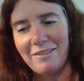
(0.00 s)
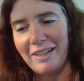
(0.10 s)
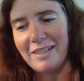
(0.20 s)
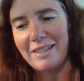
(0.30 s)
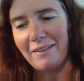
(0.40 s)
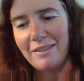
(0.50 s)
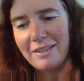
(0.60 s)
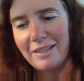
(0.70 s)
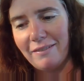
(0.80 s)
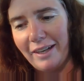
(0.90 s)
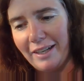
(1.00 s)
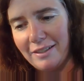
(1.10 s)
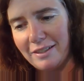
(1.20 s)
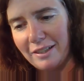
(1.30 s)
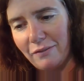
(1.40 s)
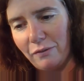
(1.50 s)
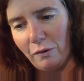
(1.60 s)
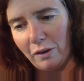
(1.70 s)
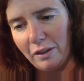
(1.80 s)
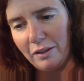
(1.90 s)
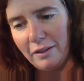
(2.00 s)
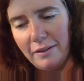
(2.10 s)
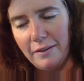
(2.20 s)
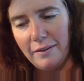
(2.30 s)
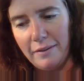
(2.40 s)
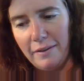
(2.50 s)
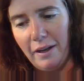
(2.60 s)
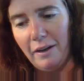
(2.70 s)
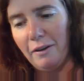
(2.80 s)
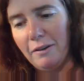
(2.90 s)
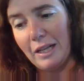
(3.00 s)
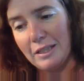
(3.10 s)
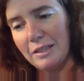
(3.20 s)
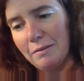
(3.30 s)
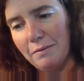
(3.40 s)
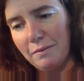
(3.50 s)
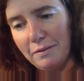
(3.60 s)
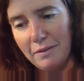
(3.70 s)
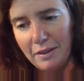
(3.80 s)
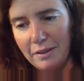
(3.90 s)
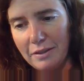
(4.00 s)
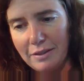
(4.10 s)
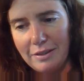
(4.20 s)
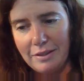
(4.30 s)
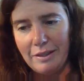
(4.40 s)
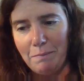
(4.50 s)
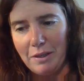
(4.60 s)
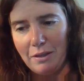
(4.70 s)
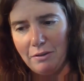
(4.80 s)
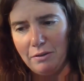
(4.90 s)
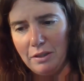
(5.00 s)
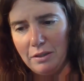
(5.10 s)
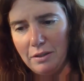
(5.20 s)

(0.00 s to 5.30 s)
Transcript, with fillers: Three seven seven eight six four. Oh, that's the zip code.